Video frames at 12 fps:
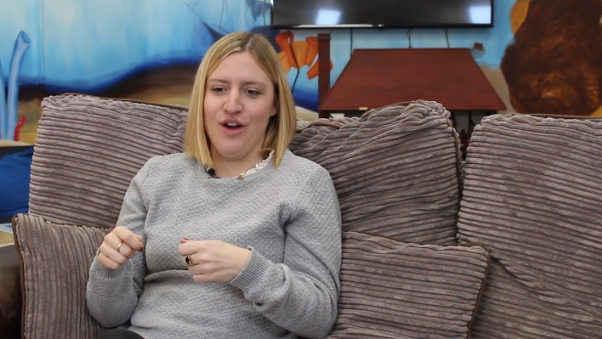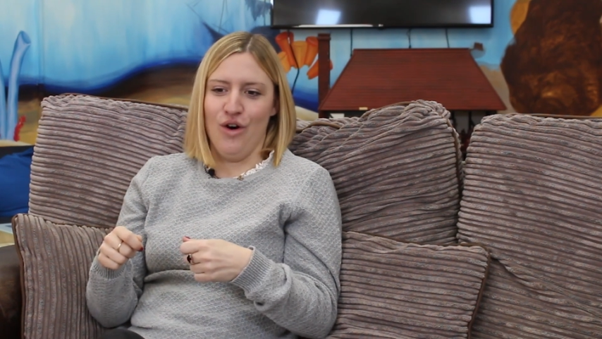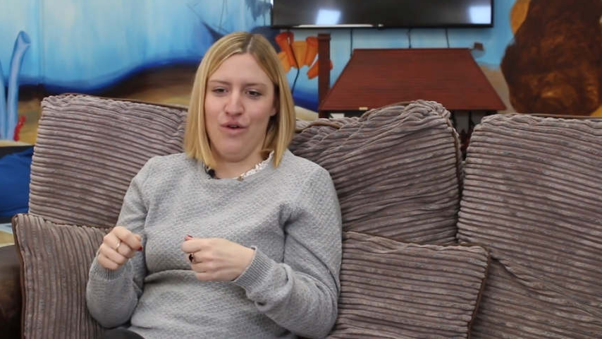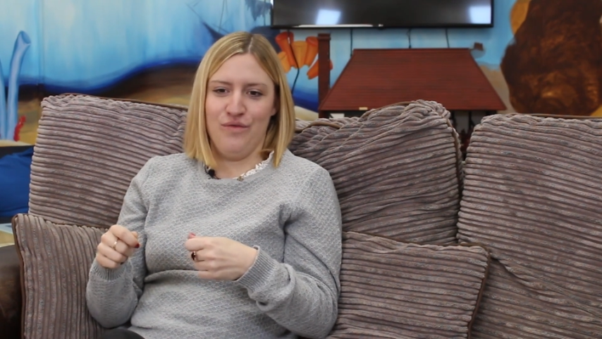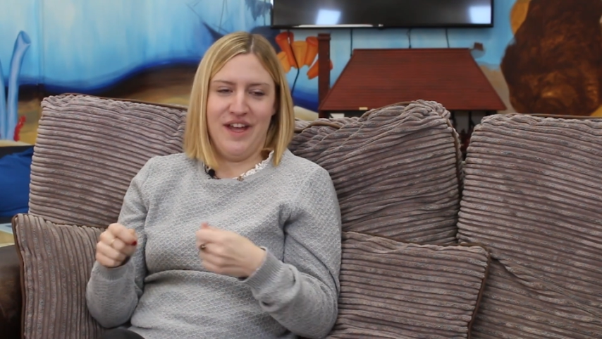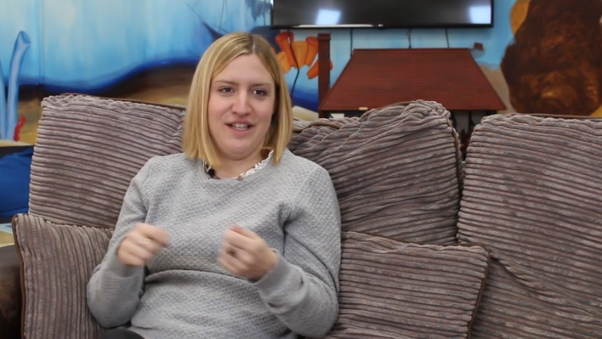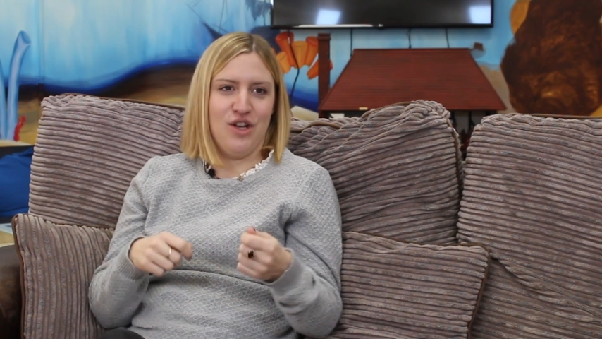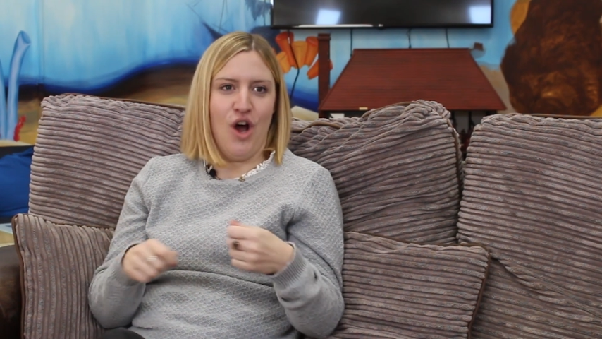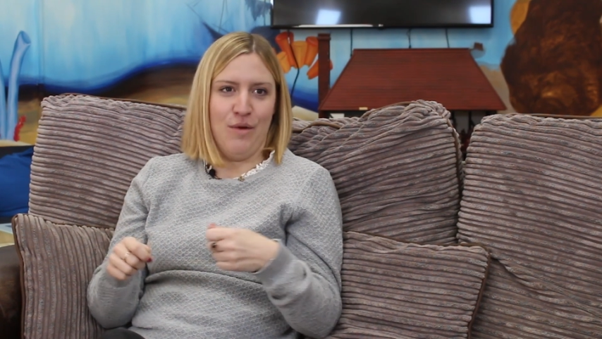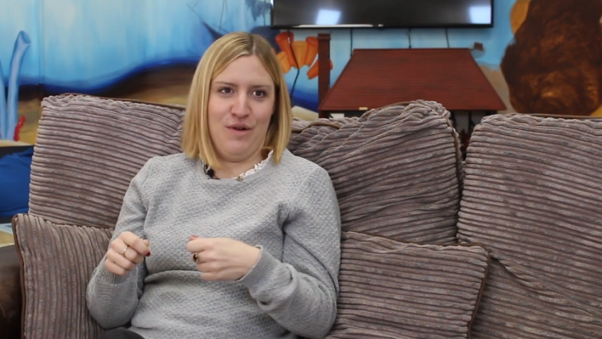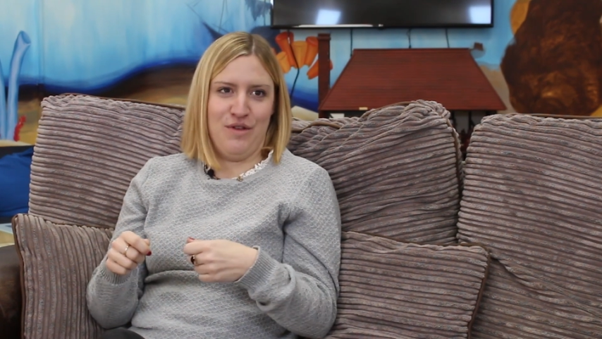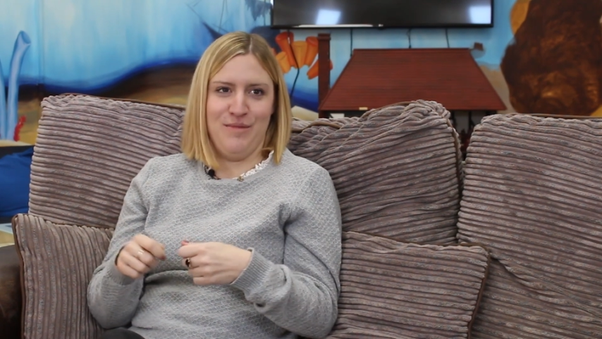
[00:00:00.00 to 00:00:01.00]
of their
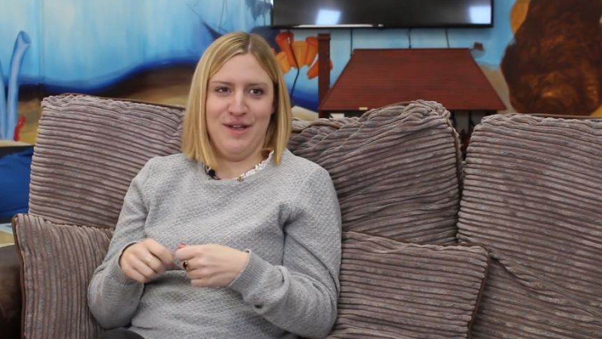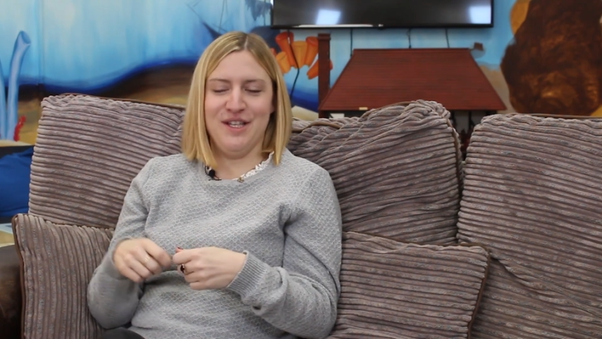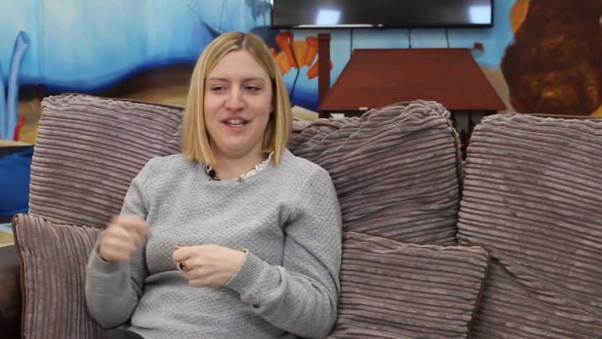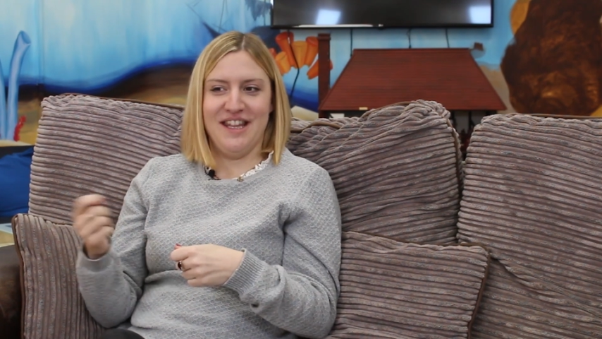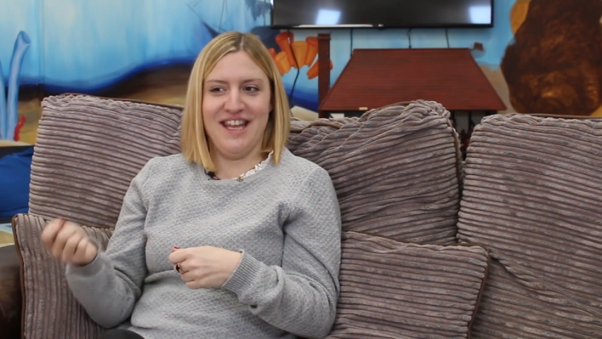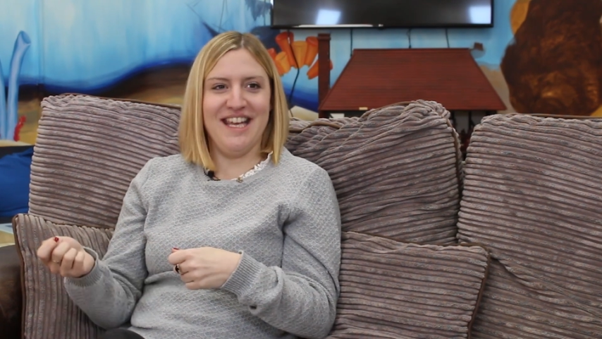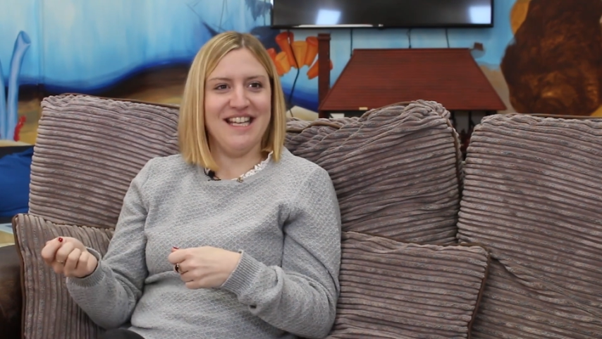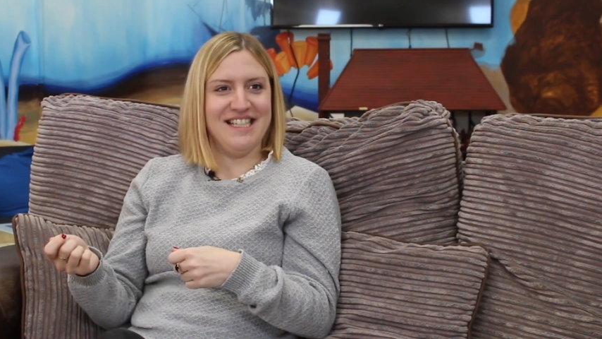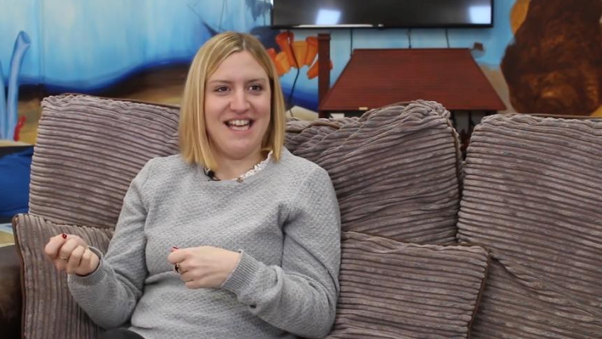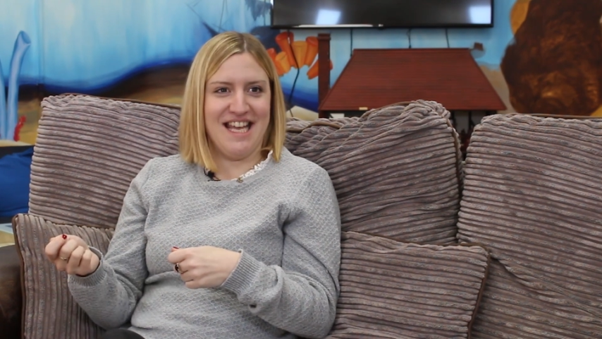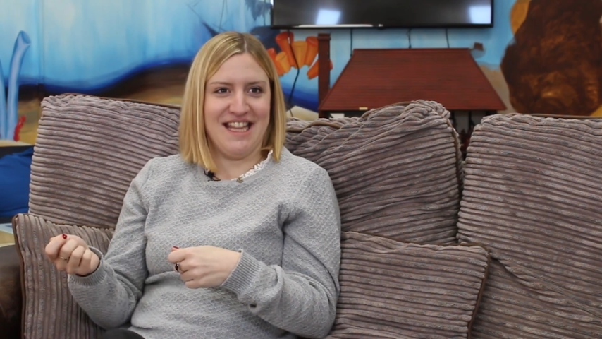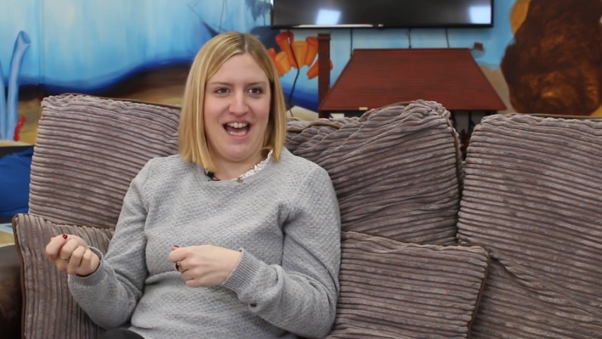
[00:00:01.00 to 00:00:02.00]
time with me so that they can
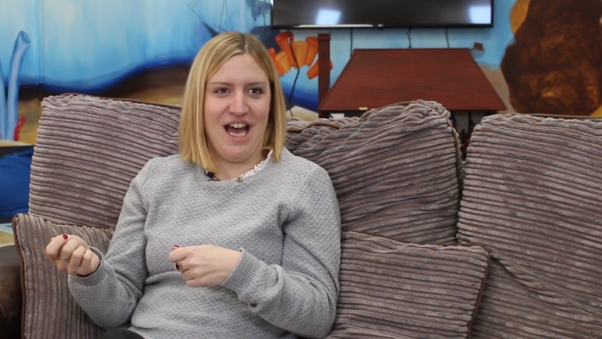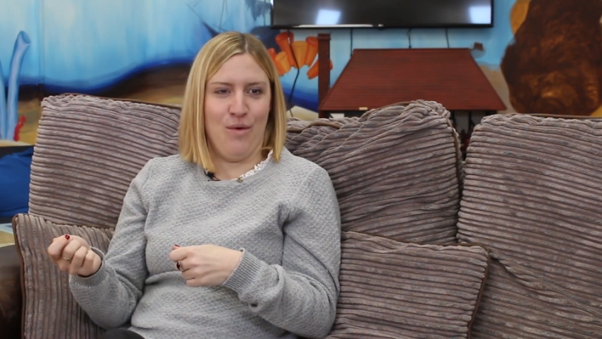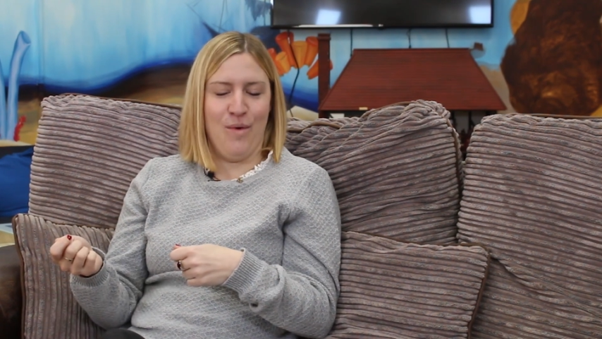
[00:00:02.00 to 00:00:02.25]
take that